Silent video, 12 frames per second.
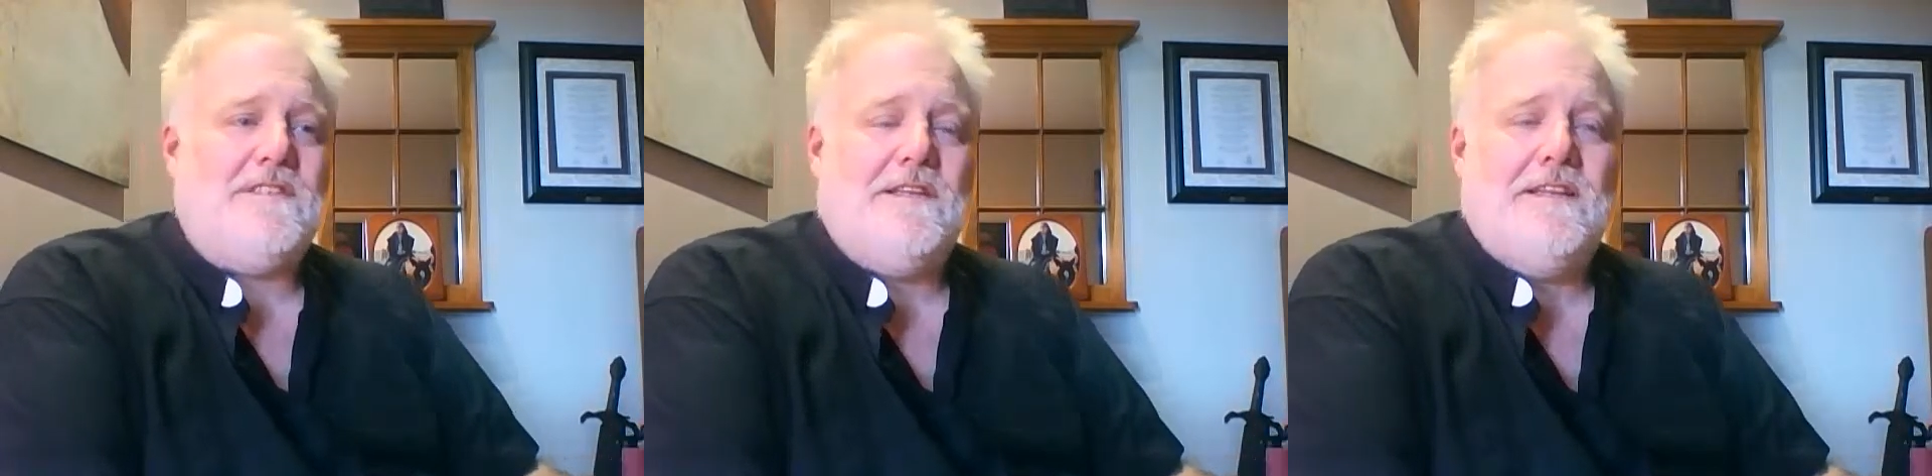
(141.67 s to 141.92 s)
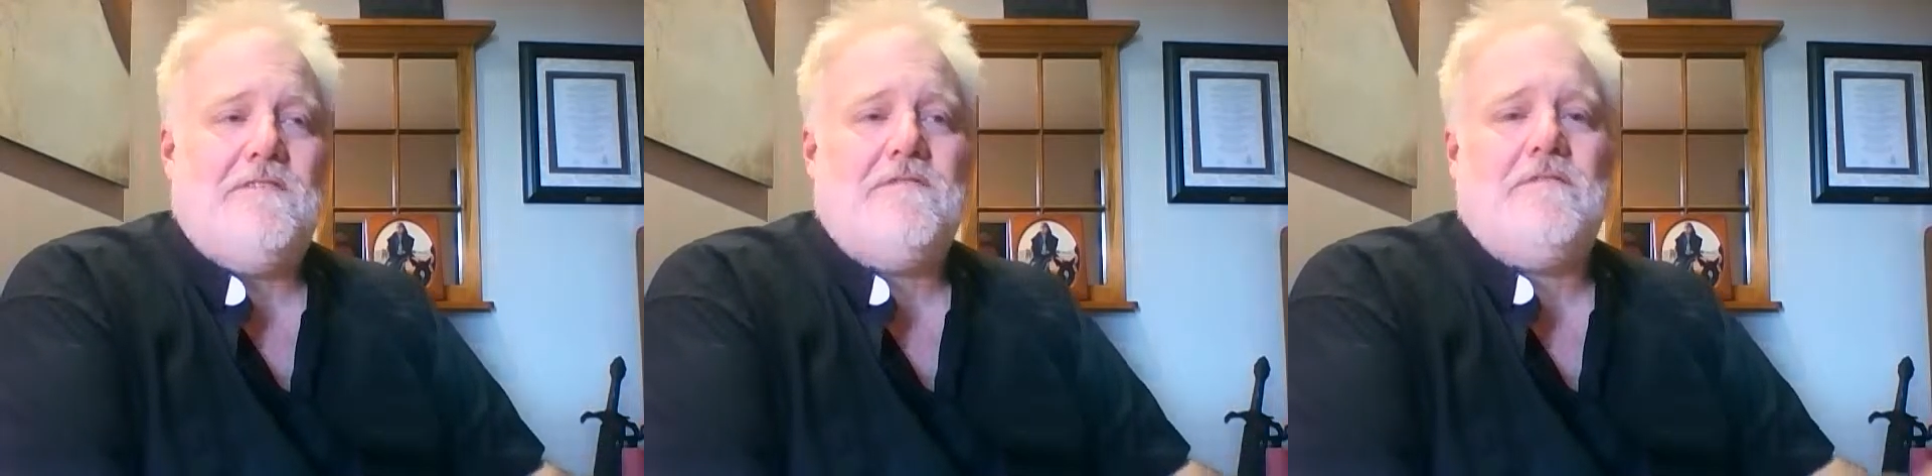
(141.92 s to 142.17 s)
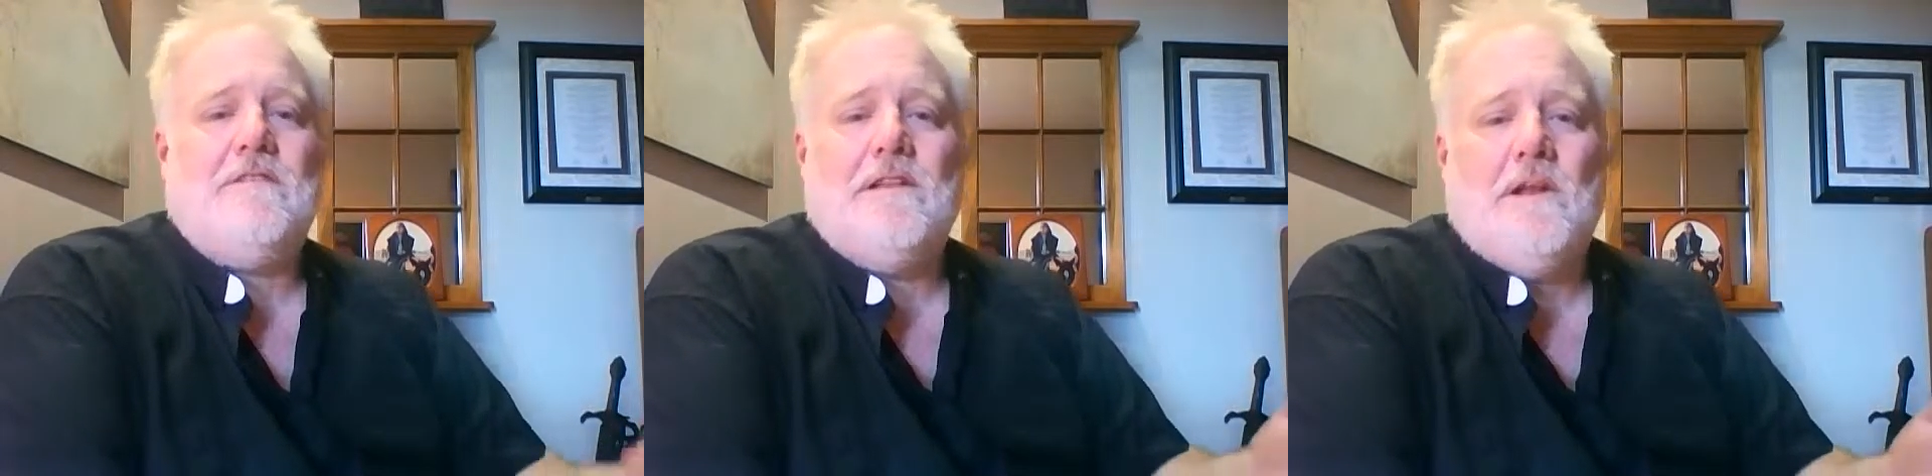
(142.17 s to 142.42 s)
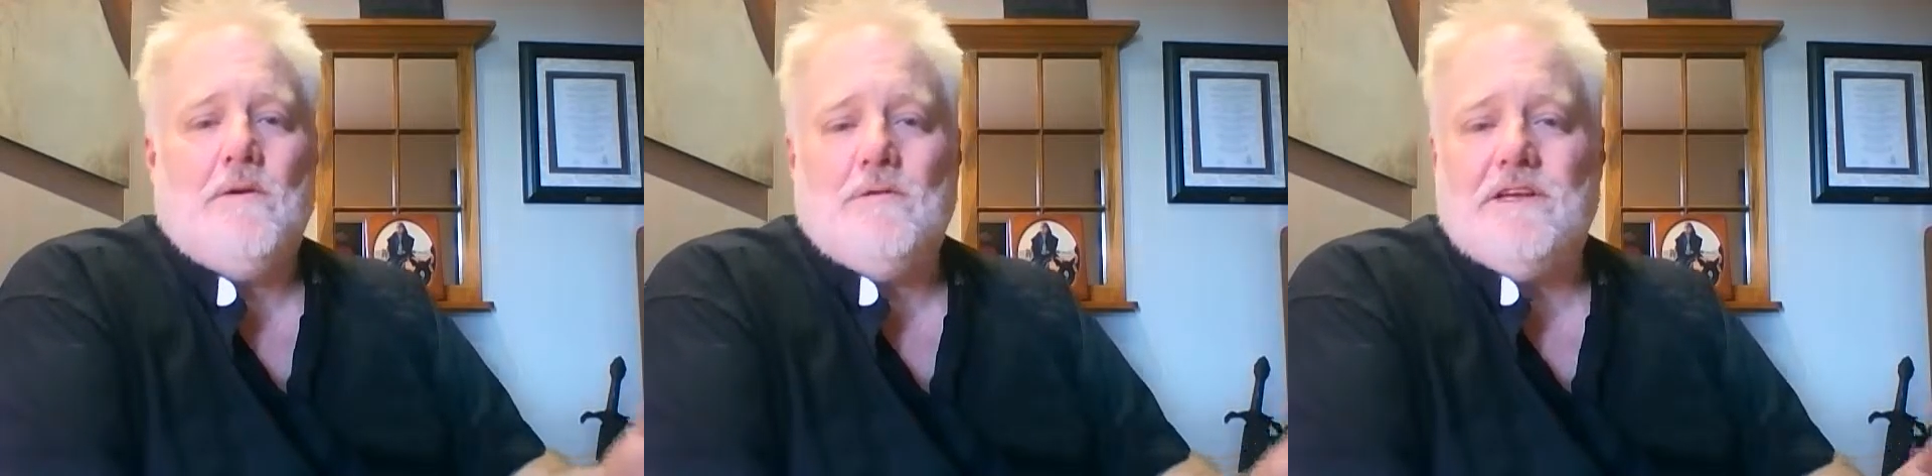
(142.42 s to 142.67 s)
to lift the
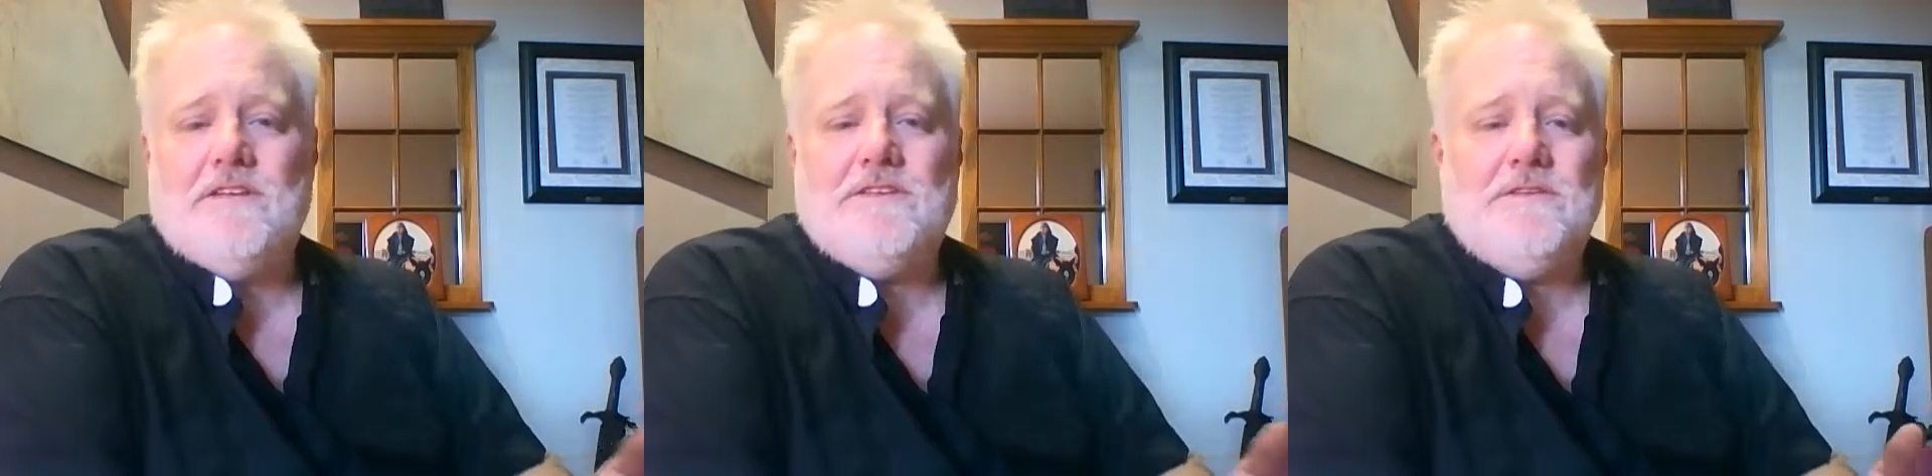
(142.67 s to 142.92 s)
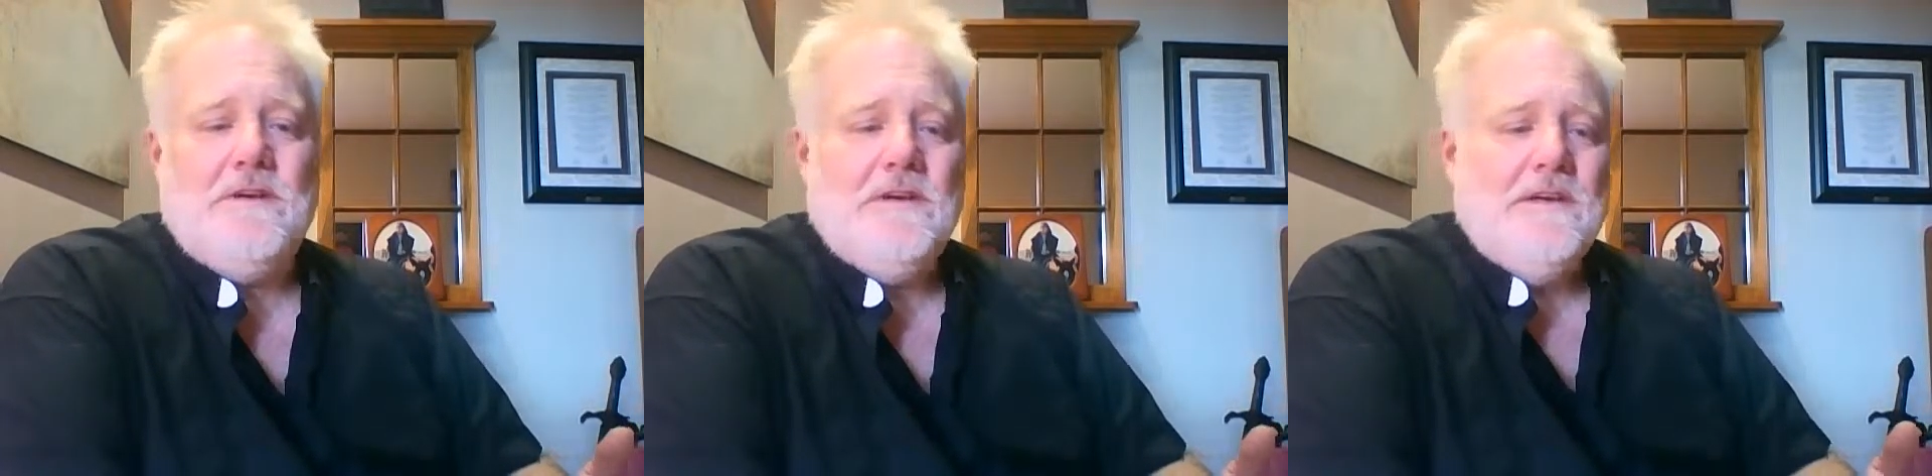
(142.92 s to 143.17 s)
lowly, to,